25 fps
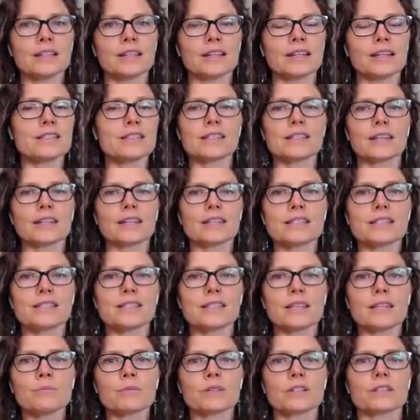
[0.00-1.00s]
It's going to
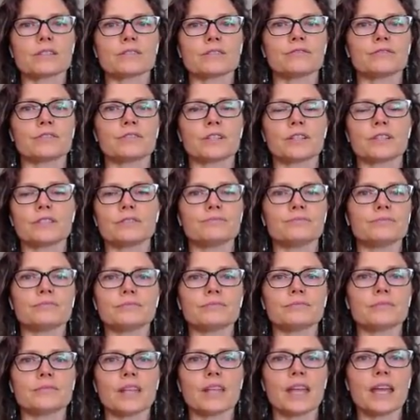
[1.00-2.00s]
simmer for
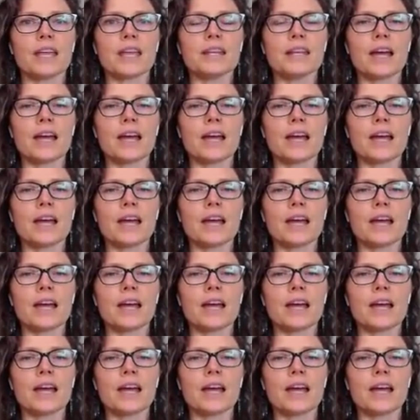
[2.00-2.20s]
8